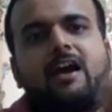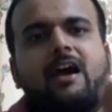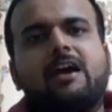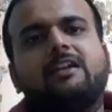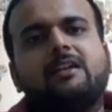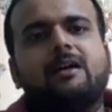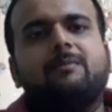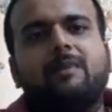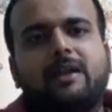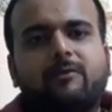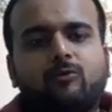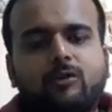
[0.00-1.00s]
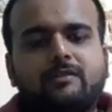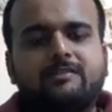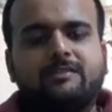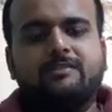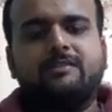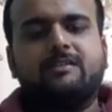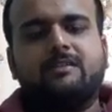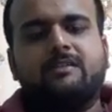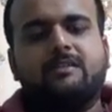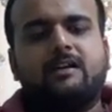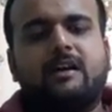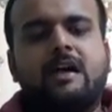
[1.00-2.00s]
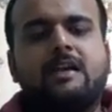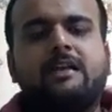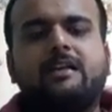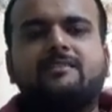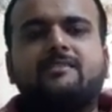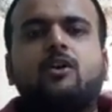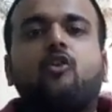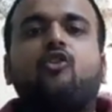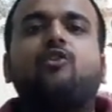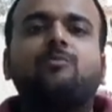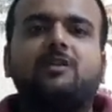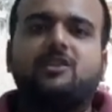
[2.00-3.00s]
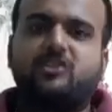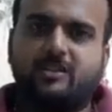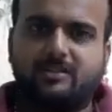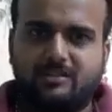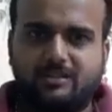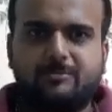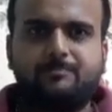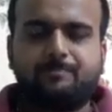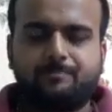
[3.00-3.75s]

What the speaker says: and benevolence and his omniscience.